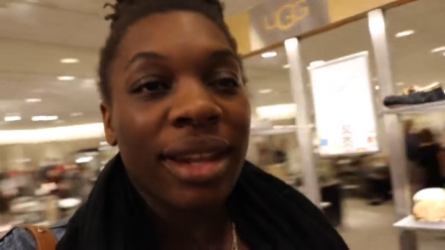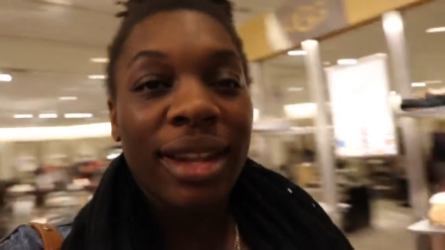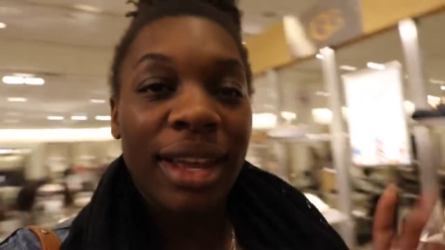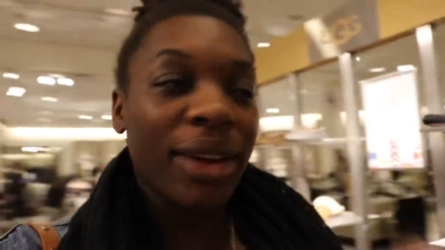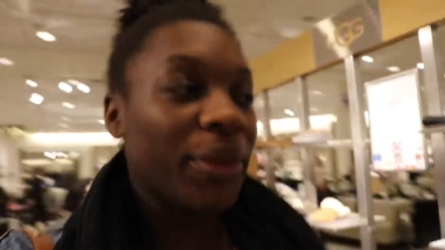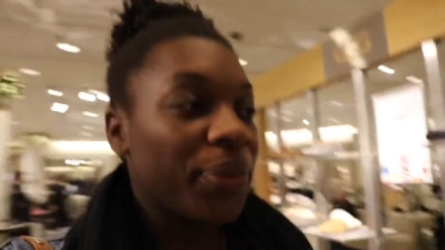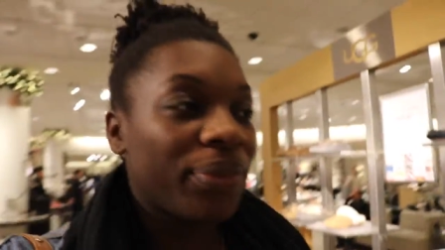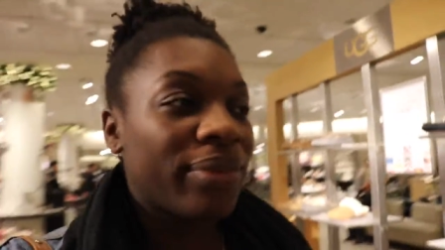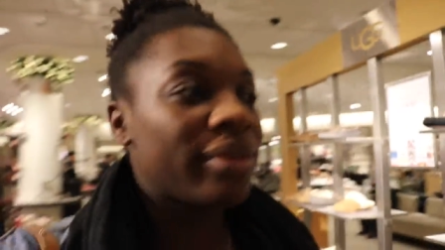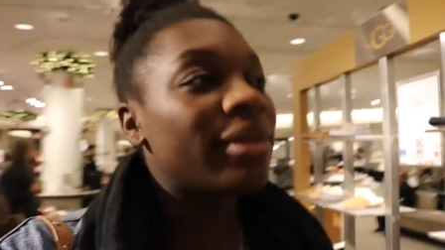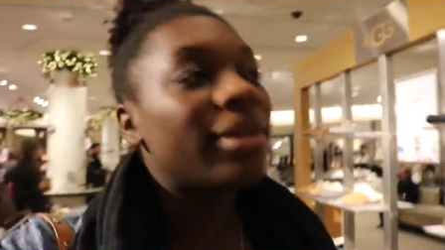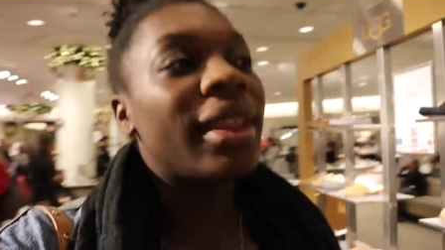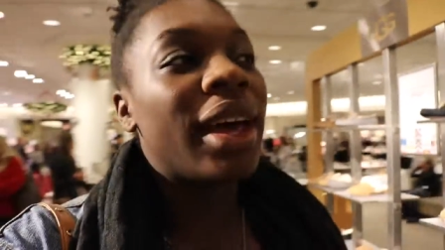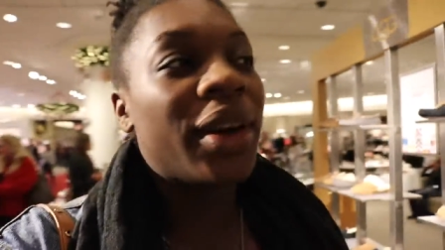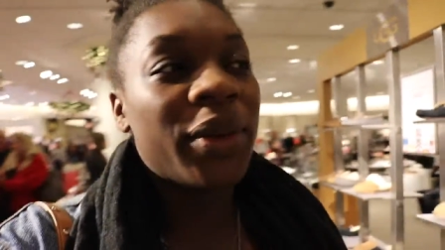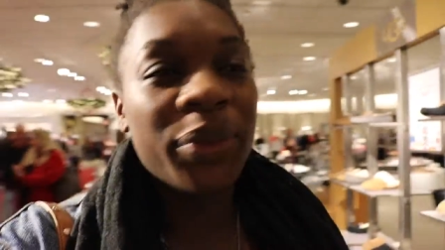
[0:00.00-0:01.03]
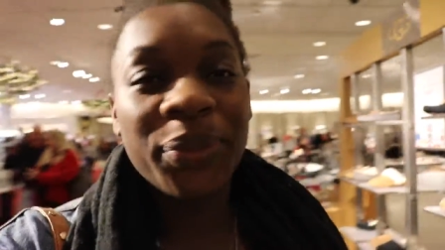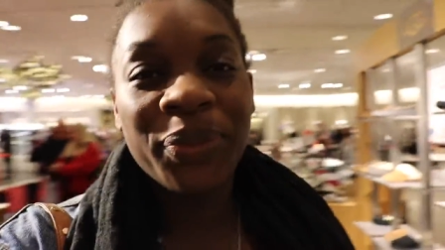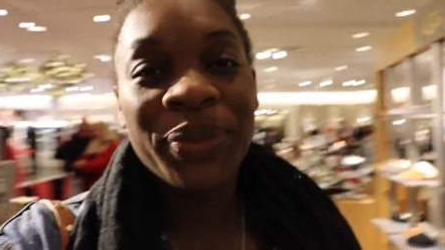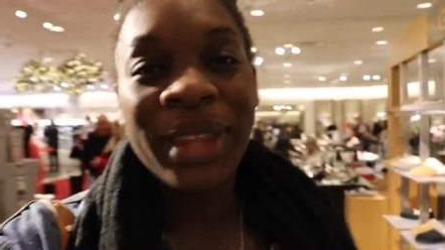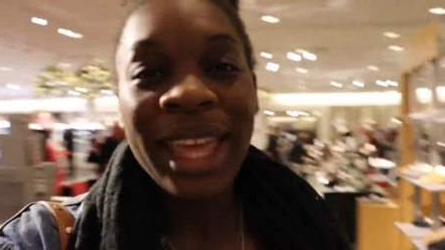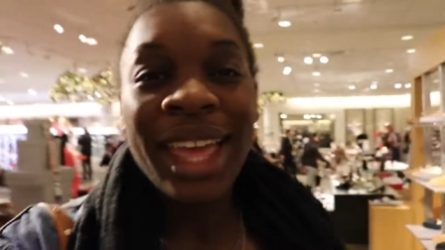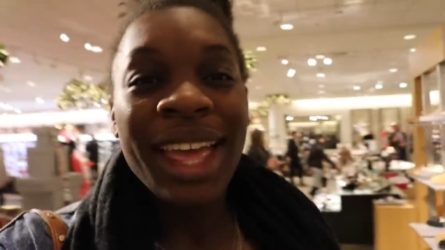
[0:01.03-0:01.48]
No.
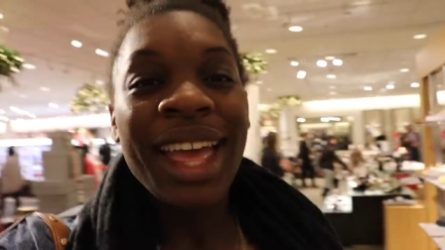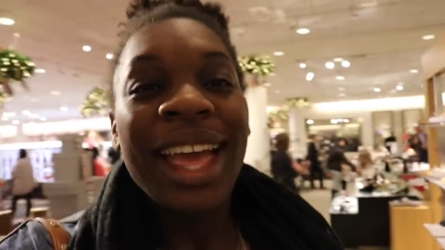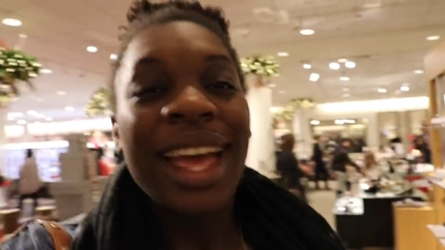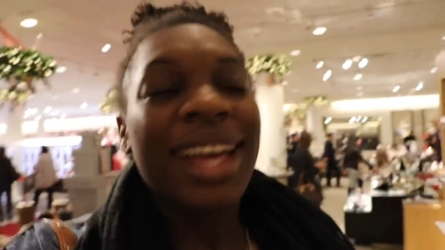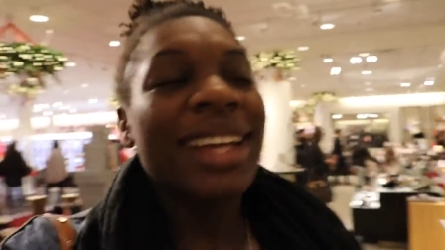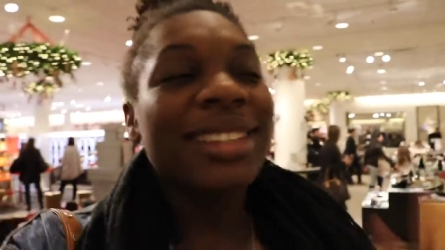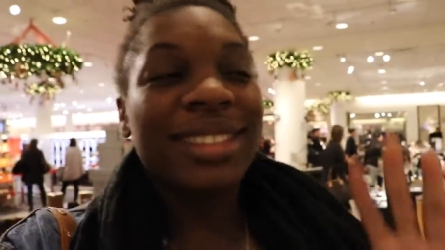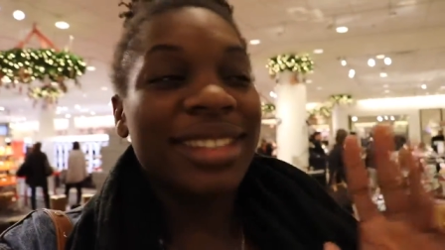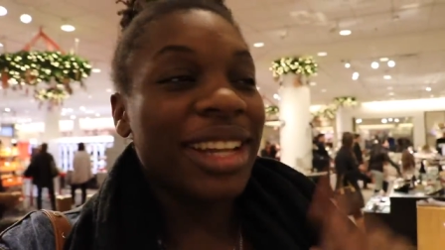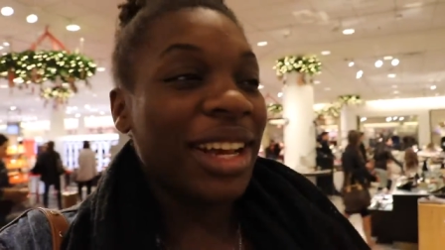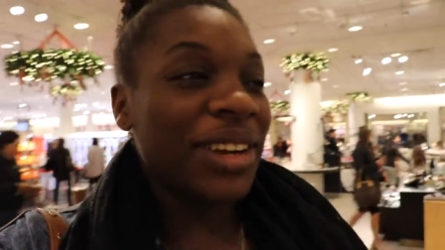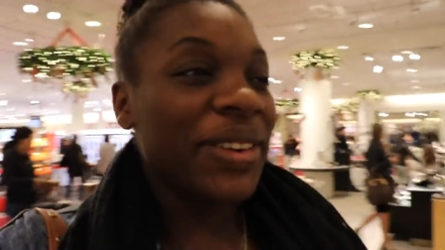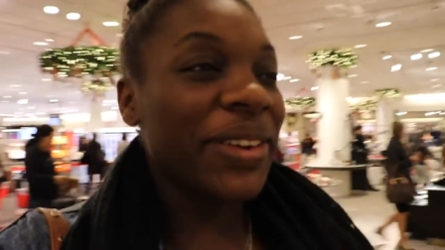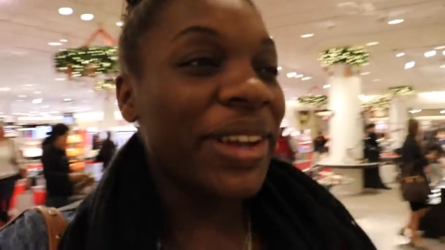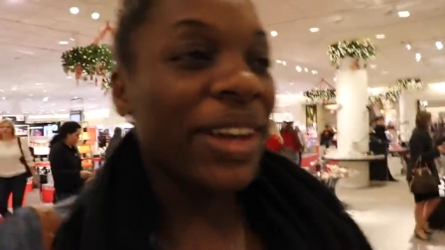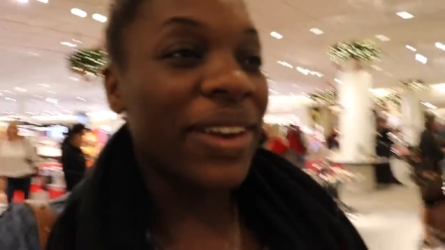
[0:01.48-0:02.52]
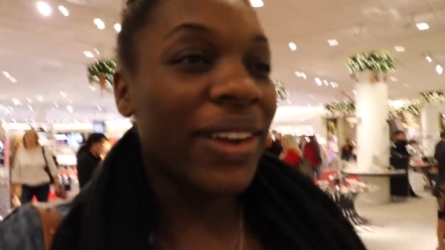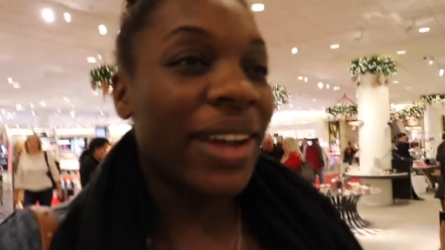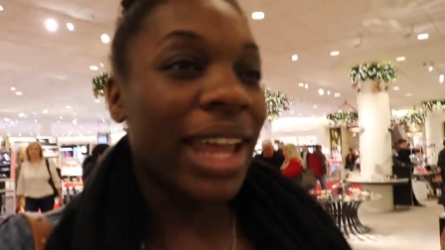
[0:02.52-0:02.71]
No. No.